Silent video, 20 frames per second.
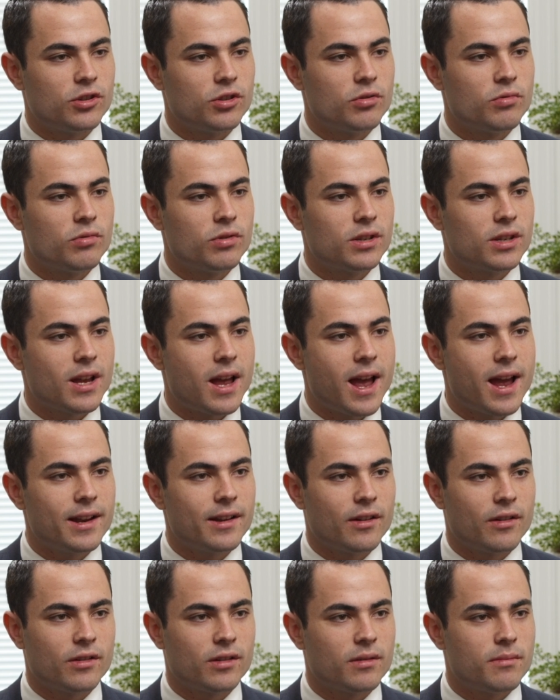suicide
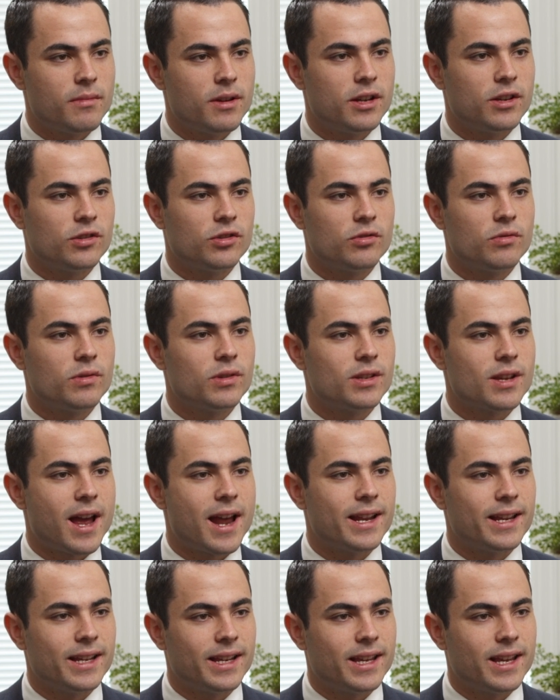or committing
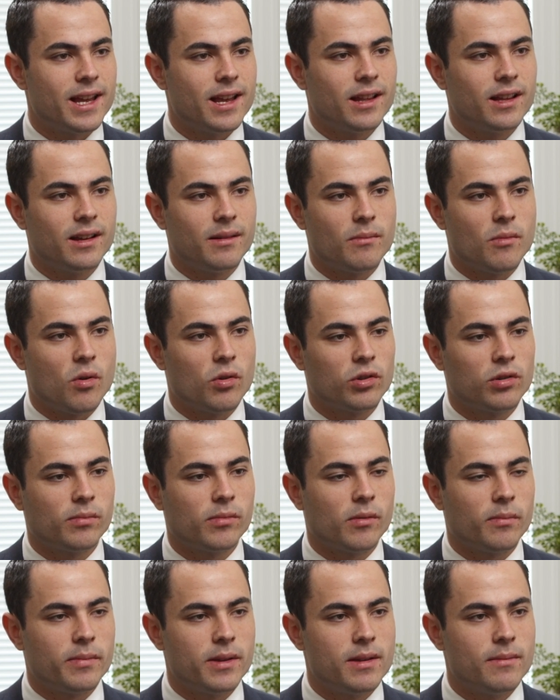suicide and killing
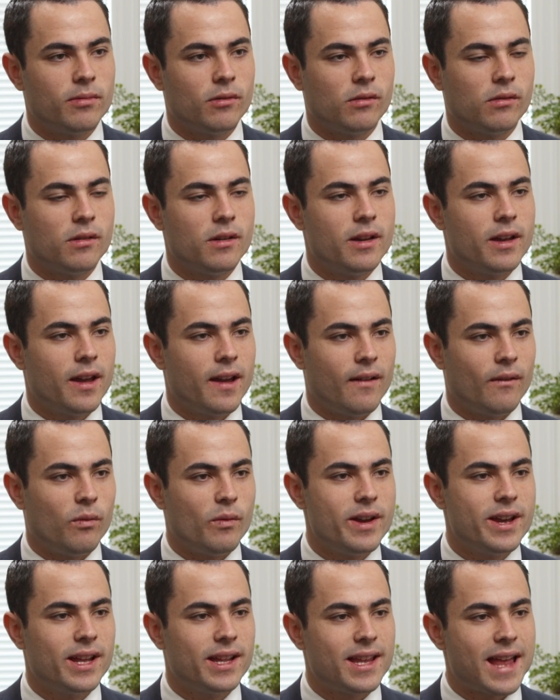multiple people. If
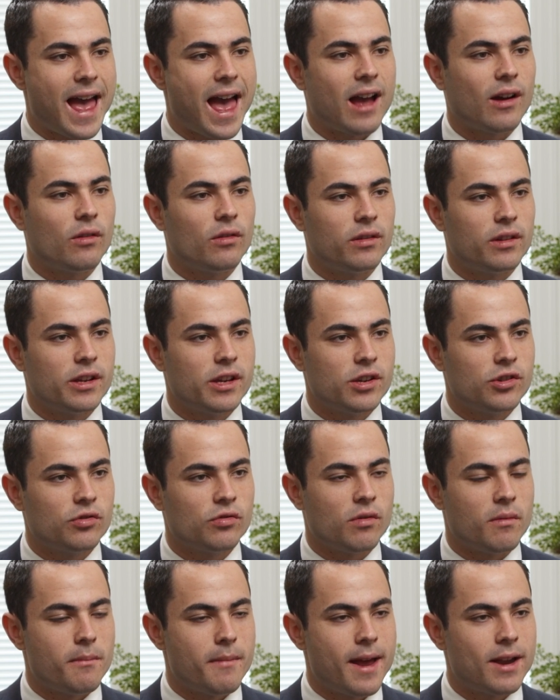we could tackle the
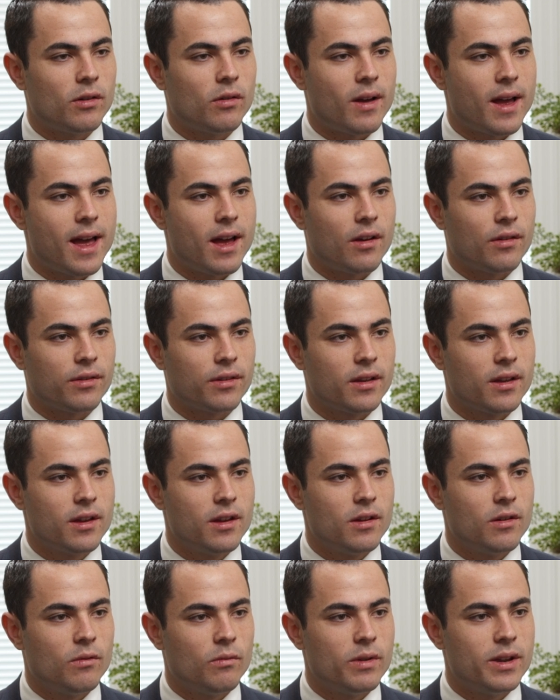issue of mental health,
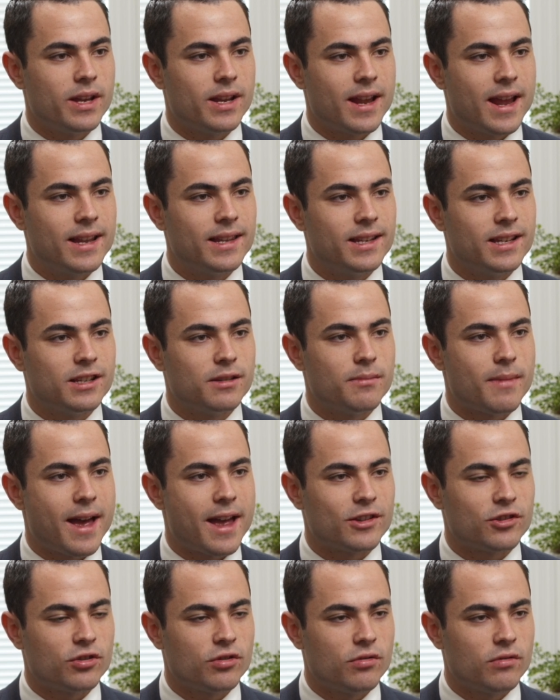we could end these
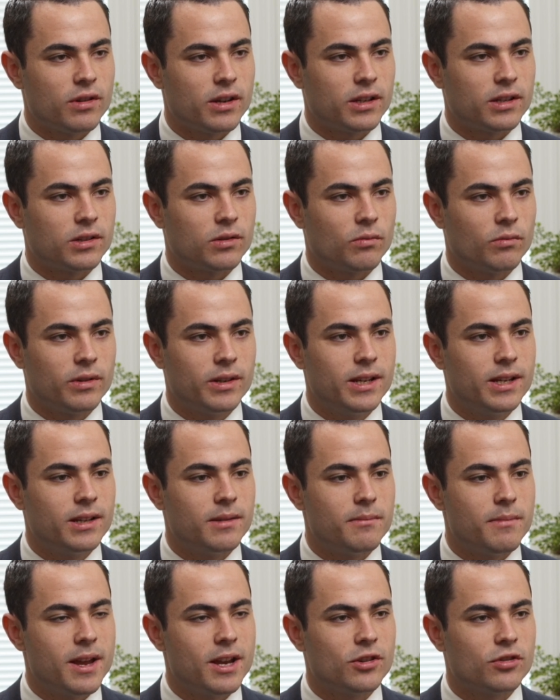mass shootings. We need to
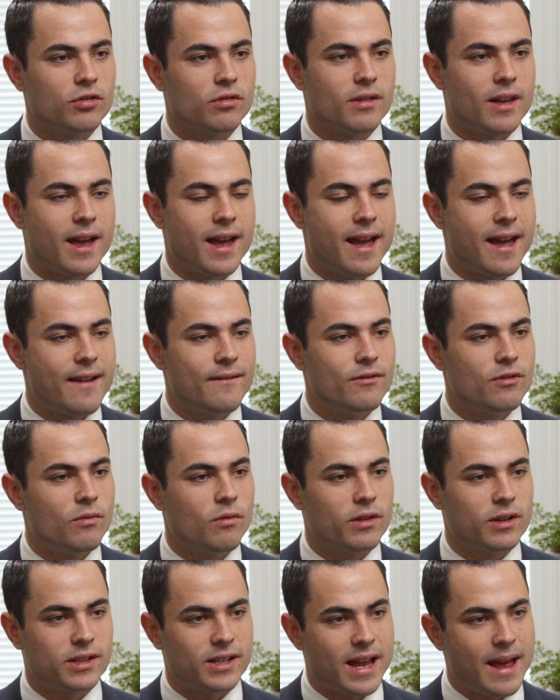make sure that
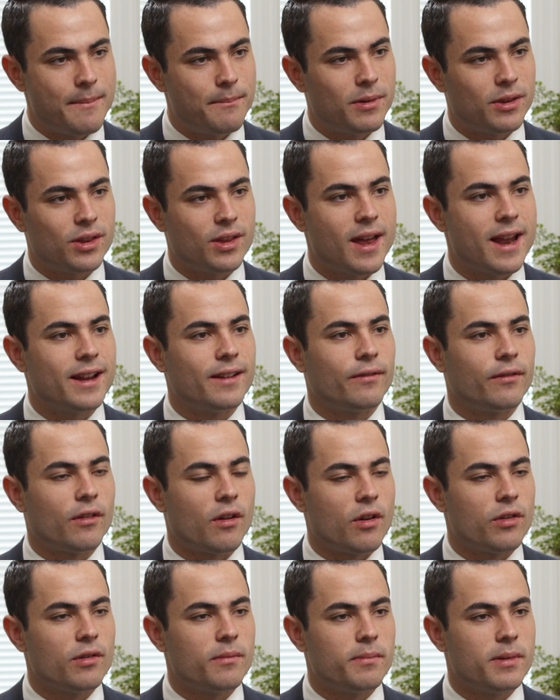everyone is empathetic for
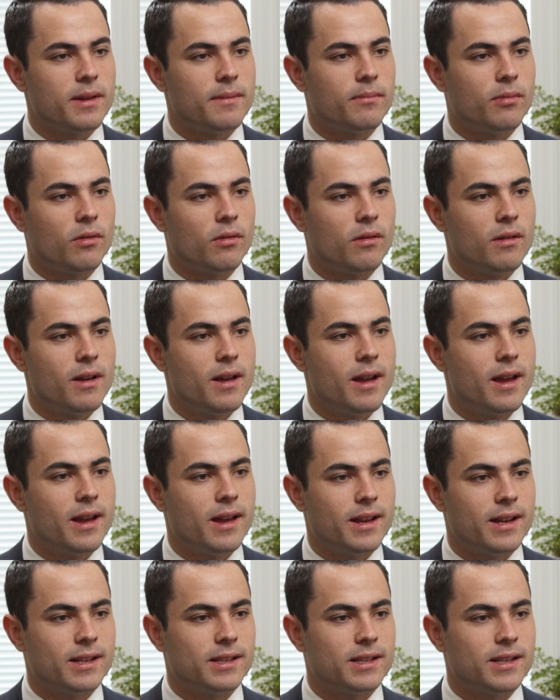other people
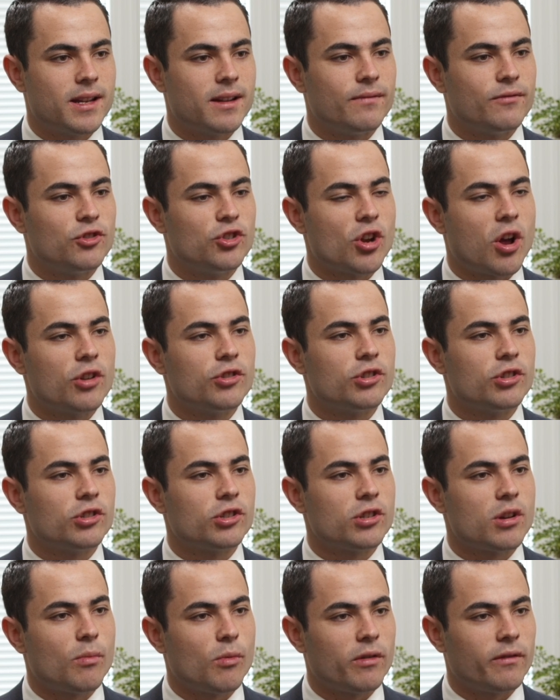instead of judging
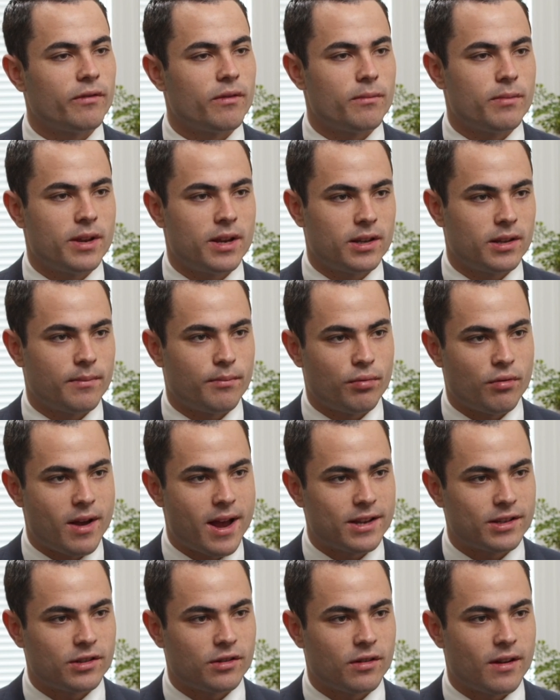someone for being
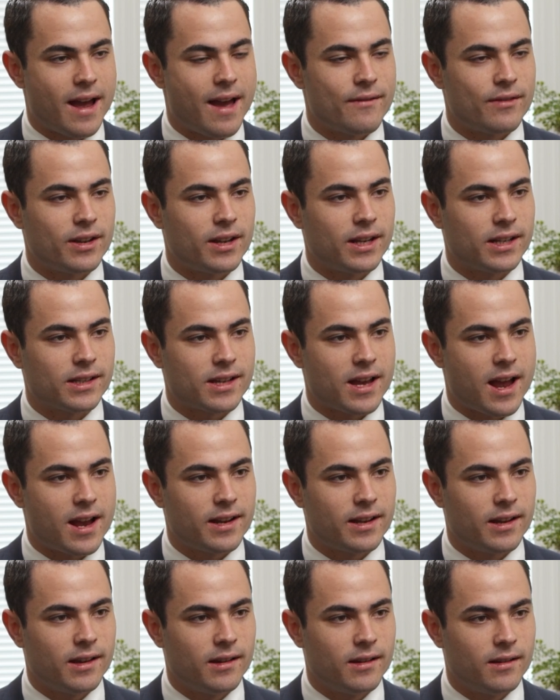depressed or having
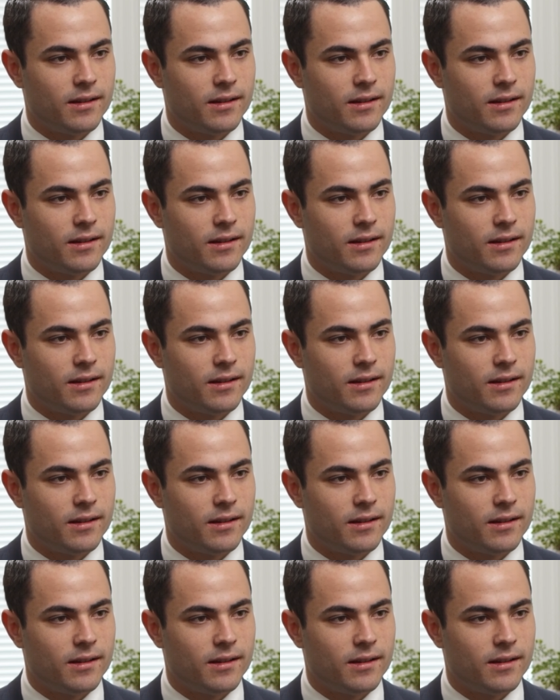anxiety.